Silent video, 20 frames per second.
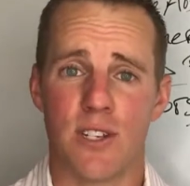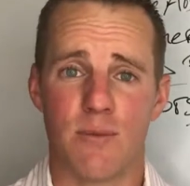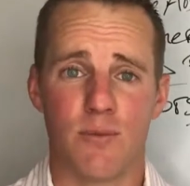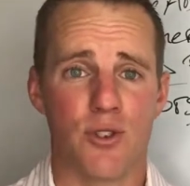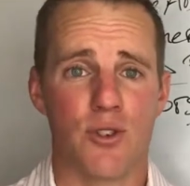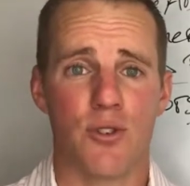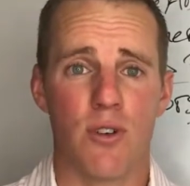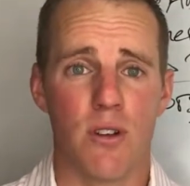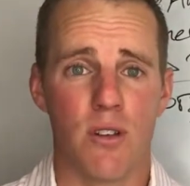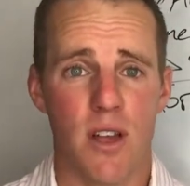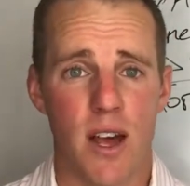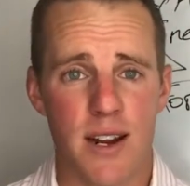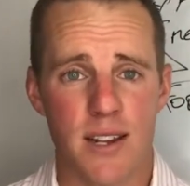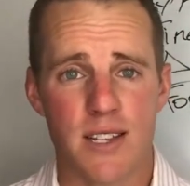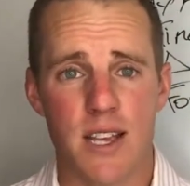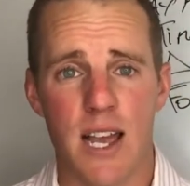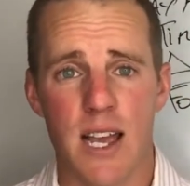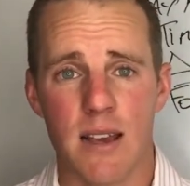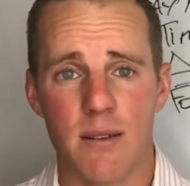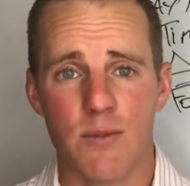I'm sure a lot of
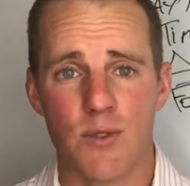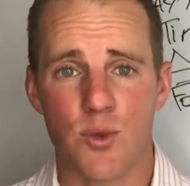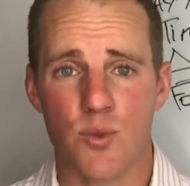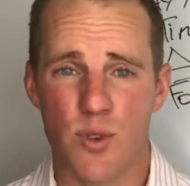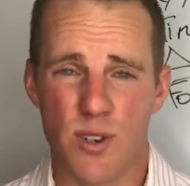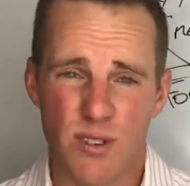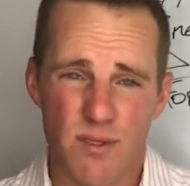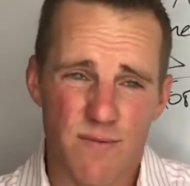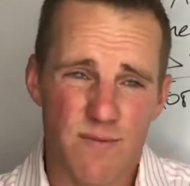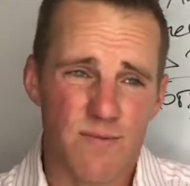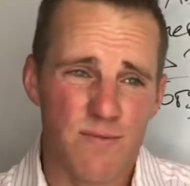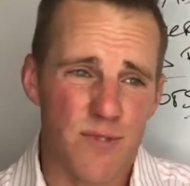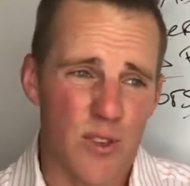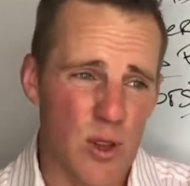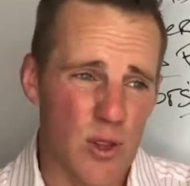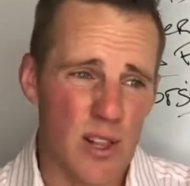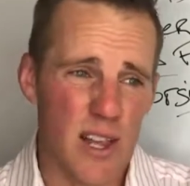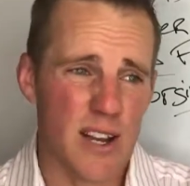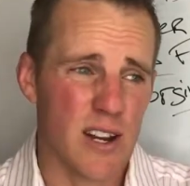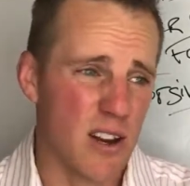times we
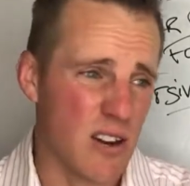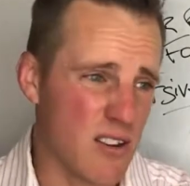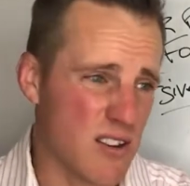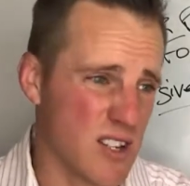feel like our